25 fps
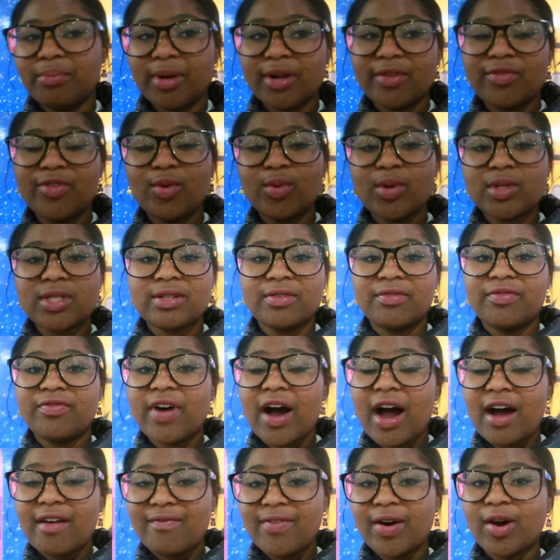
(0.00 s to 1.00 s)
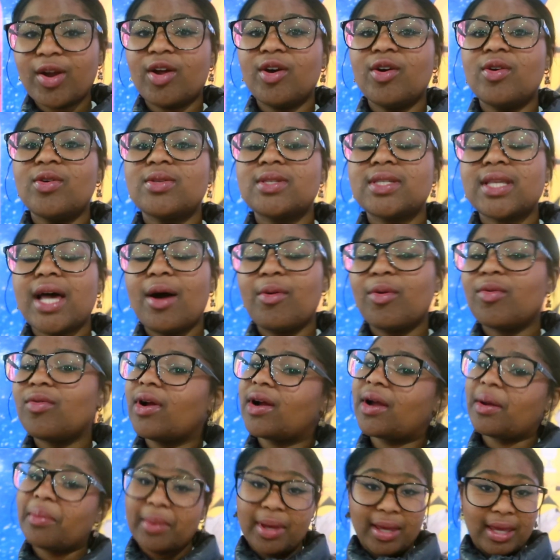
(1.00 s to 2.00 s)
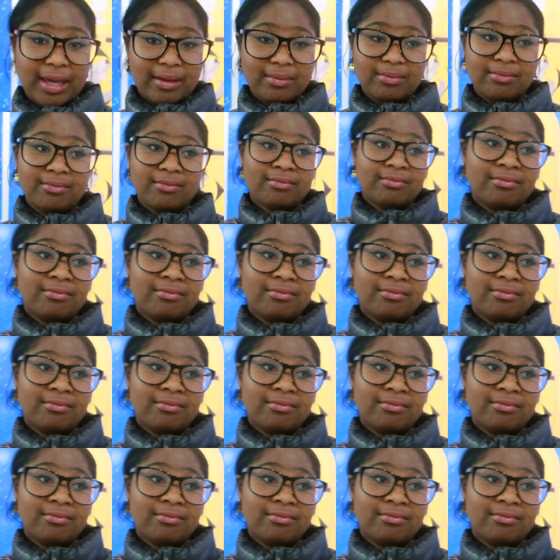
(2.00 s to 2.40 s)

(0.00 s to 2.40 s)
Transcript: But if you want some five photos, I would recommend.